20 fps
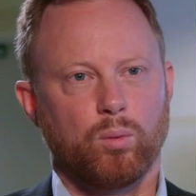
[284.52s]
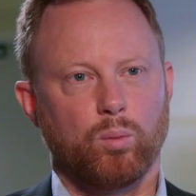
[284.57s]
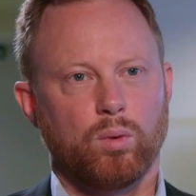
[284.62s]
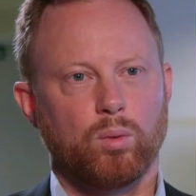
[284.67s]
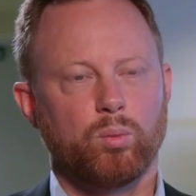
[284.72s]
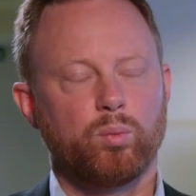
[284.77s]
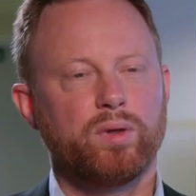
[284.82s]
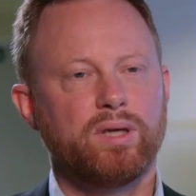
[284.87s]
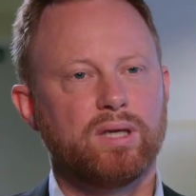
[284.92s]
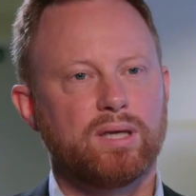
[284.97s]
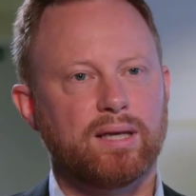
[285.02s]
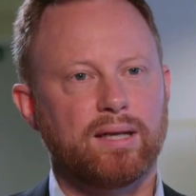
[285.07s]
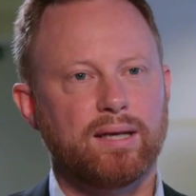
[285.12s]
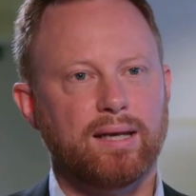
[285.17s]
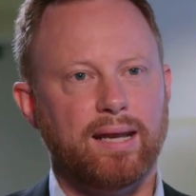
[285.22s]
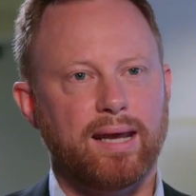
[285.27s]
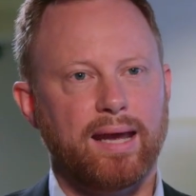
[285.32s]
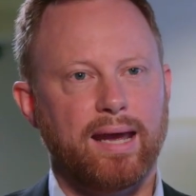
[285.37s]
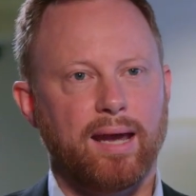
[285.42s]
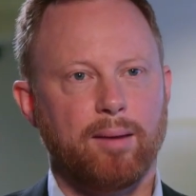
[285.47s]
Well, we
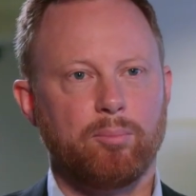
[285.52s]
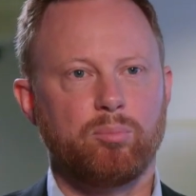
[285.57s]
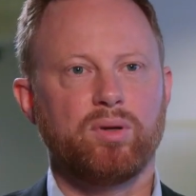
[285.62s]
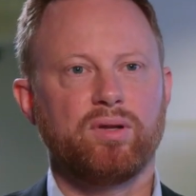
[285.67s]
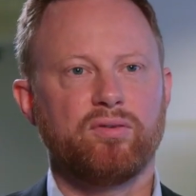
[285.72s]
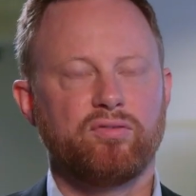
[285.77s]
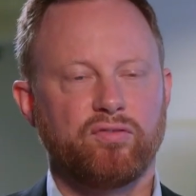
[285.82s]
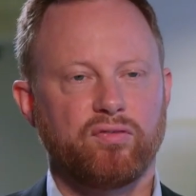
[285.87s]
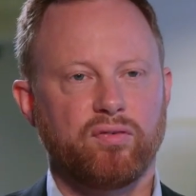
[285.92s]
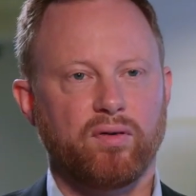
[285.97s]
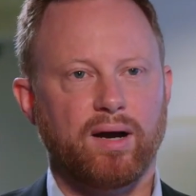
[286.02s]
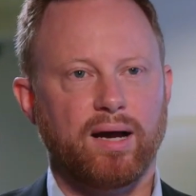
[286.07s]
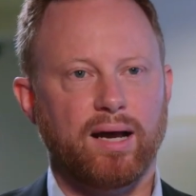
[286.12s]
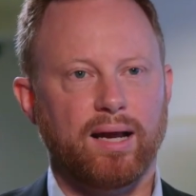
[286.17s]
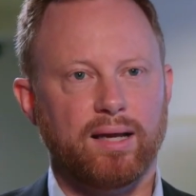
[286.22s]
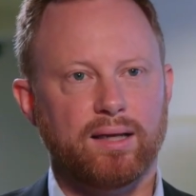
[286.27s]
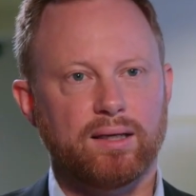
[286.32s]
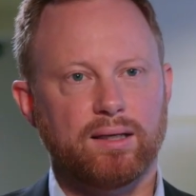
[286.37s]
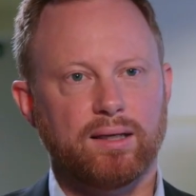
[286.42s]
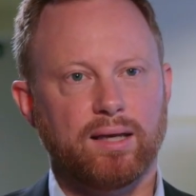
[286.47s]
can
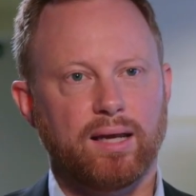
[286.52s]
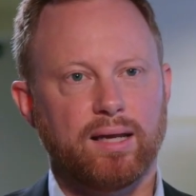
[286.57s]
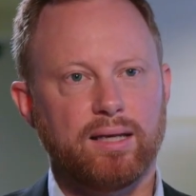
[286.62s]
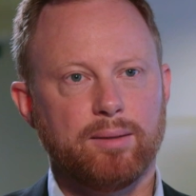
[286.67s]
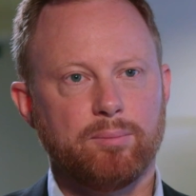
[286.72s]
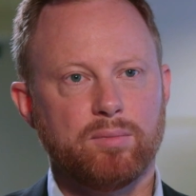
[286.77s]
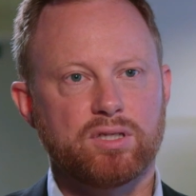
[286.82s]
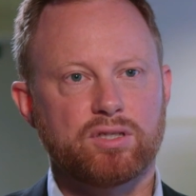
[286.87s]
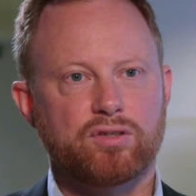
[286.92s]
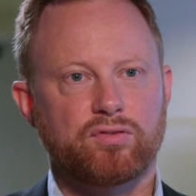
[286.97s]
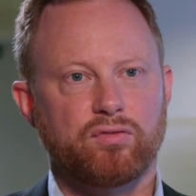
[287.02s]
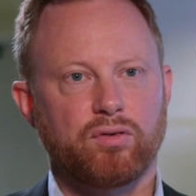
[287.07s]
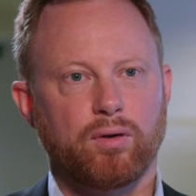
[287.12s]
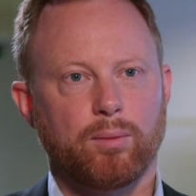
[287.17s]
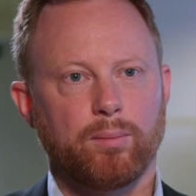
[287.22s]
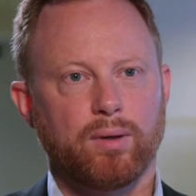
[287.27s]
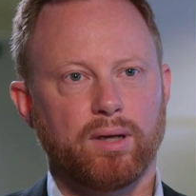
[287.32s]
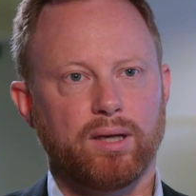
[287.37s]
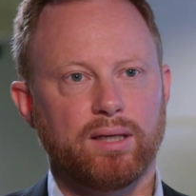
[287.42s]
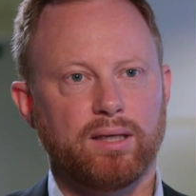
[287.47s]
amplify an image
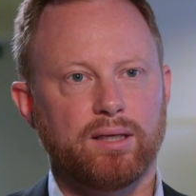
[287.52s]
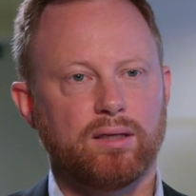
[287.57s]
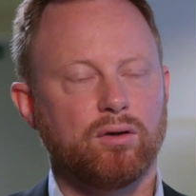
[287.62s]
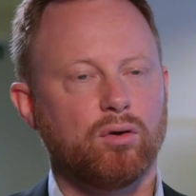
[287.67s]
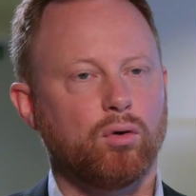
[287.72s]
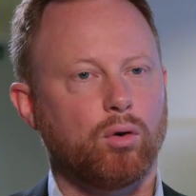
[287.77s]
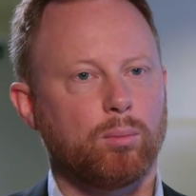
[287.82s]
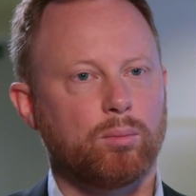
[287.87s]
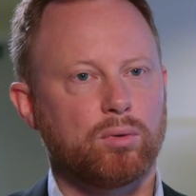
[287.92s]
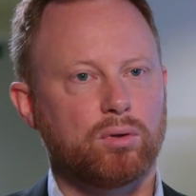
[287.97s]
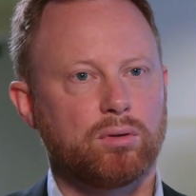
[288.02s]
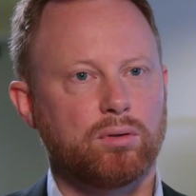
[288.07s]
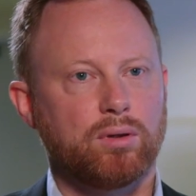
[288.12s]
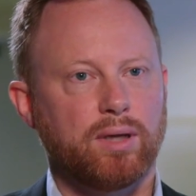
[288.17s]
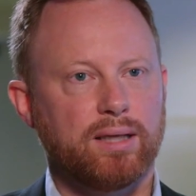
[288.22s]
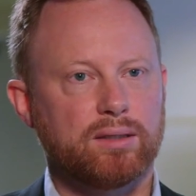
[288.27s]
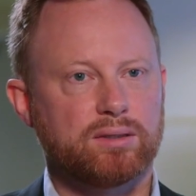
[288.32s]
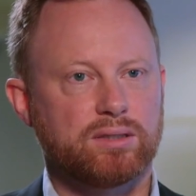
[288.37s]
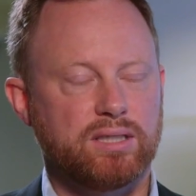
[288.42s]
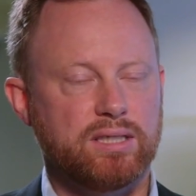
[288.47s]
from a normal
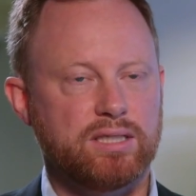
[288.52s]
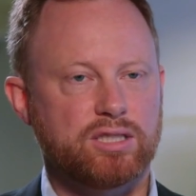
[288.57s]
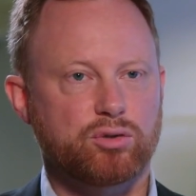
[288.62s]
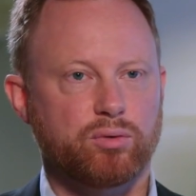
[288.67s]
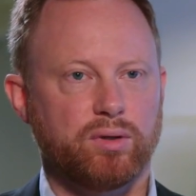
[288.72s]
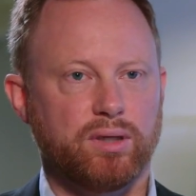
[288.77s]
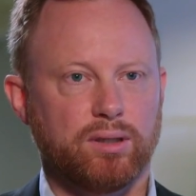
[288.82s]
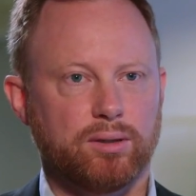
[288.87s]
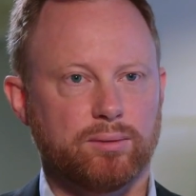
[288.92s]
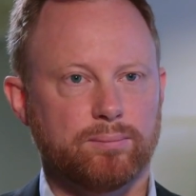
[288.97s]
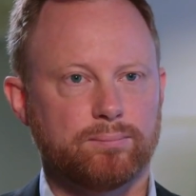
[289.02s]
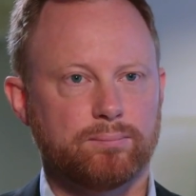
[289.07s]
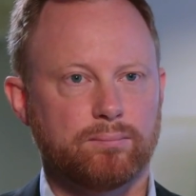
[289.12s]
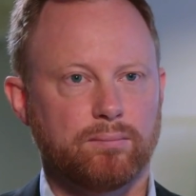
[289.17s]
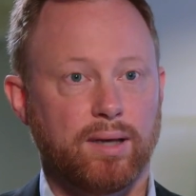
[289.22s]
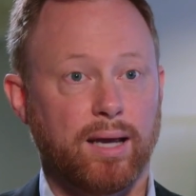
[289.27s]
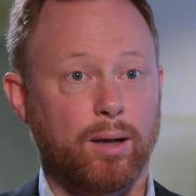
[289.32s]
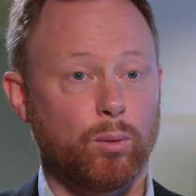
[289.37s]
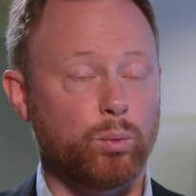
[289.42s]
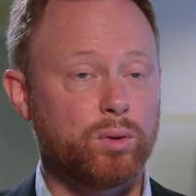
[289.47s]
LCD screen.
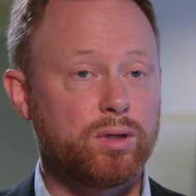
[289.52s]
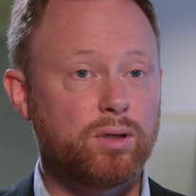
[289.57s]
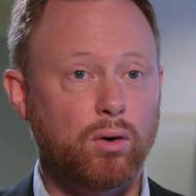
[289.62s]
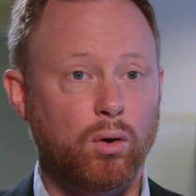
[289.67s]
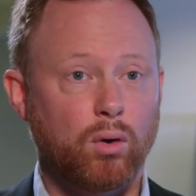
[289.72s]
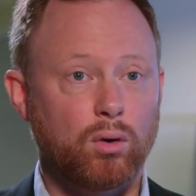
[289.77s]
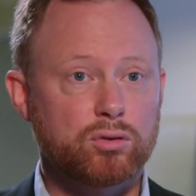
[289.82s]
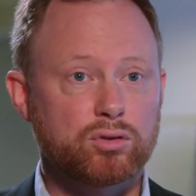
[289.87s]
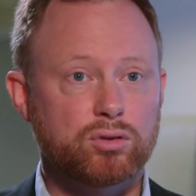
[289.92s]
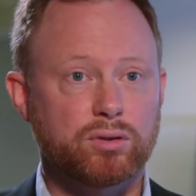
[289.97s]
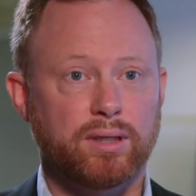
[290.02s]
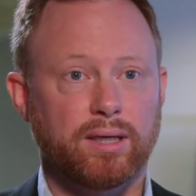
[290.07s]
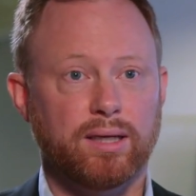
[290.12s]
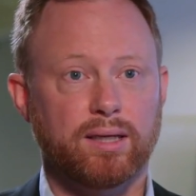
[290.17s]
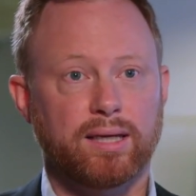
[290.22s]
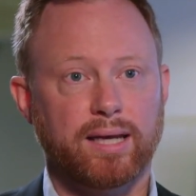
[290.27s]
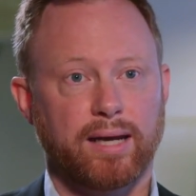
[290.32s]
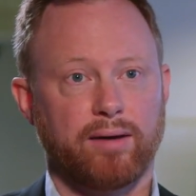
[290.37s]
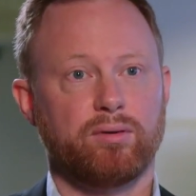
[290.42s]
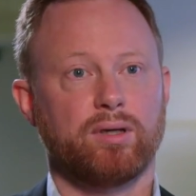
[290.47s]
And we all today
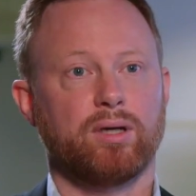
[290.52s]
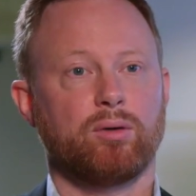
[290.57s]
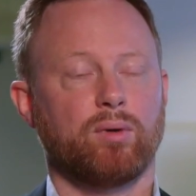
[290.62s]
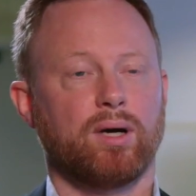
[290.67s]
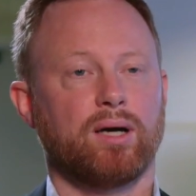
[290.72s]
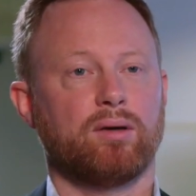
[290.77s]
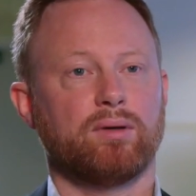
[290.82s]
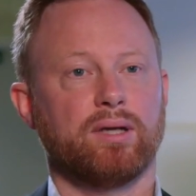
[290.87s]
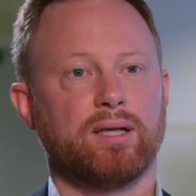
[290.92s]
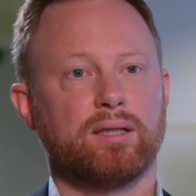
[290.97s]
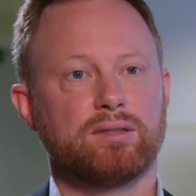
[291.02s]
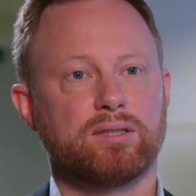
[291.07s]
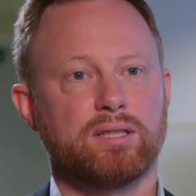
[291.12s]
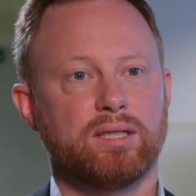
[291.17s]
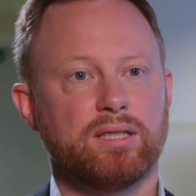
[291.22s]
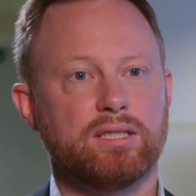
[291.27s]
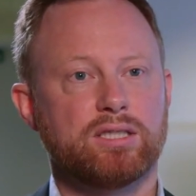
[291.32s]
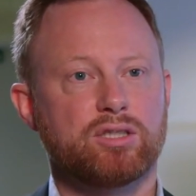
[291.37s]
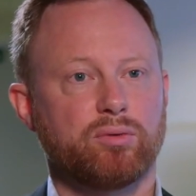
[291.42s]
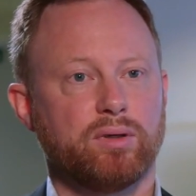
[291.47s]
carry around
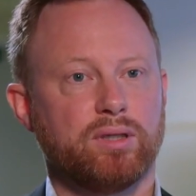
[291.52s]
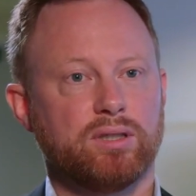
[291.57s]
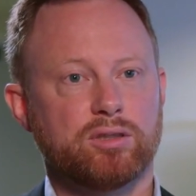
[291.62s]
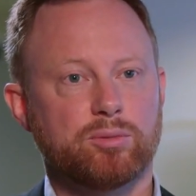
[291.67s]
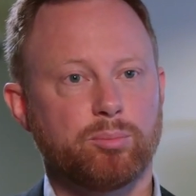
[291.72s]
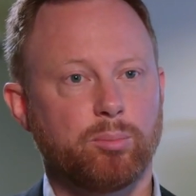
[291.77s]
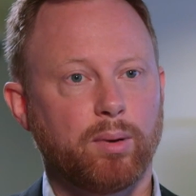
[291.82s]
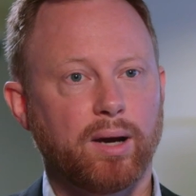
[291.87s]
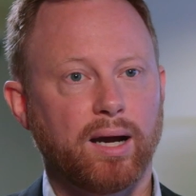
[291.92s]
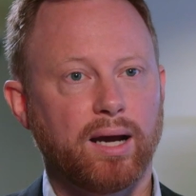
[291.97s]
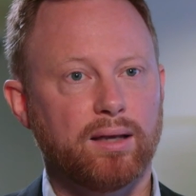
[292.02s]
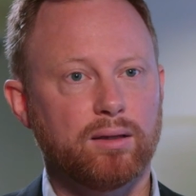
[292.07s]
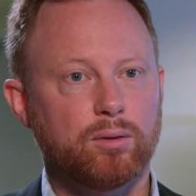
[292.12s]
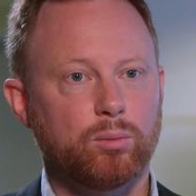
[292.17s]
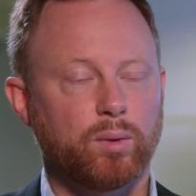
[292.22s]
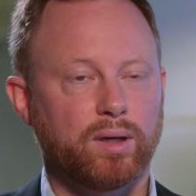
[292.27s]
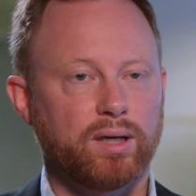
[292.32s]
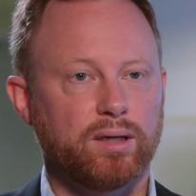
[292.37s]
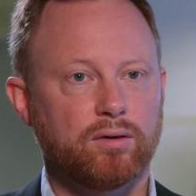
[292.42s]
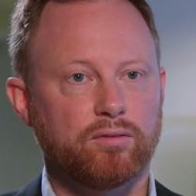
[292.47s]
LCD screens by the
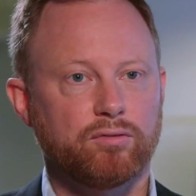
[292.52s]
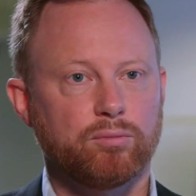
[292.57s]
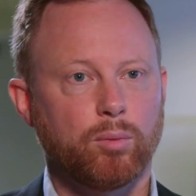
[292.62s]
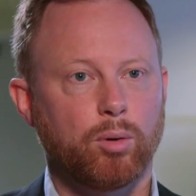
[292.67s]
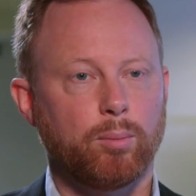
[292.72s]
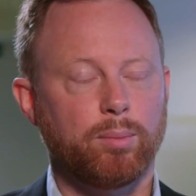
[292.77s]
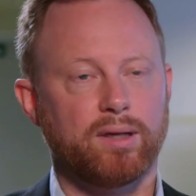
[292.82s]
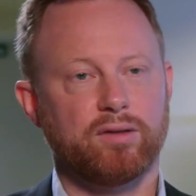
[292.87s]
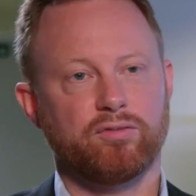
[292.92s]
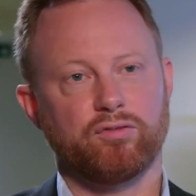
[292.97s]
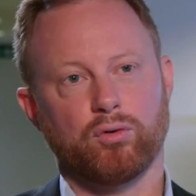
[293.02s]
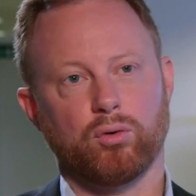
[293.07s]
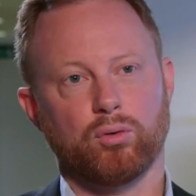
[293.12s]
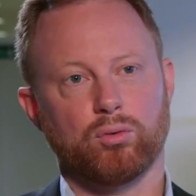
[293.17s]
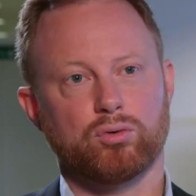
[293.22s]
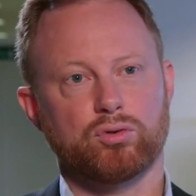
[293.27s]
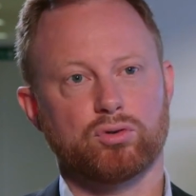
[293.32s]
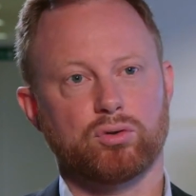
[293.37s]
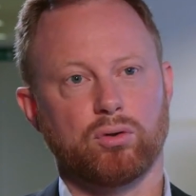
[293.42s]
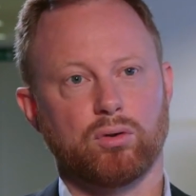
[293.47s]
way of mobile
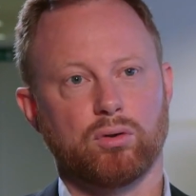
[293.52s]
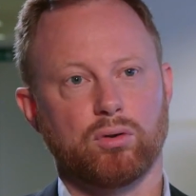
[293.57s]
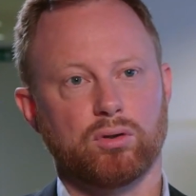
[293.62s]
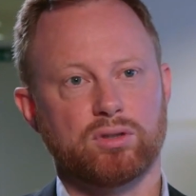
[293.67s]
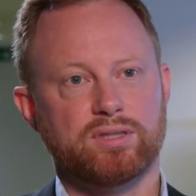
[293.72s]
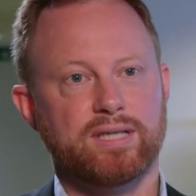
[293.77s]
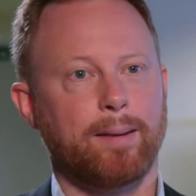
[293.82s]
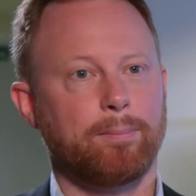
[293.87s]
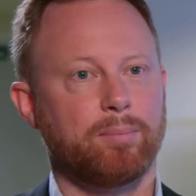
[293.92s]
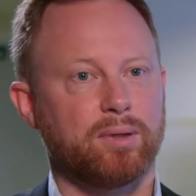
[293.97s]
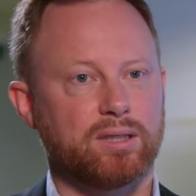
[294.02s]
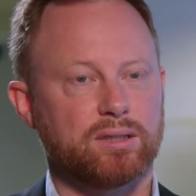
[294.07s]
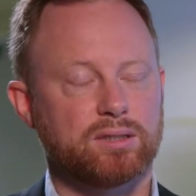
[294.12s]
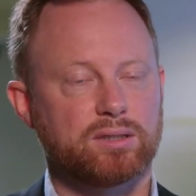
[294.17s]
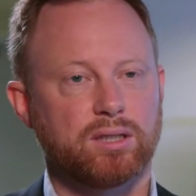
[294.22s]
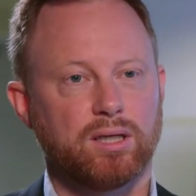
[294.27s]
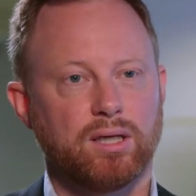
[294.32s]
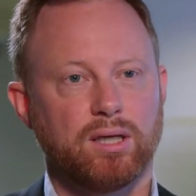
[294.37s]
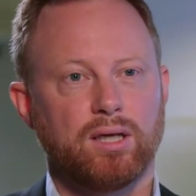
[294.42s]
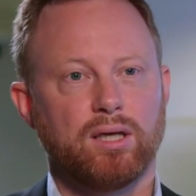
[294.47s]
phones or tablets.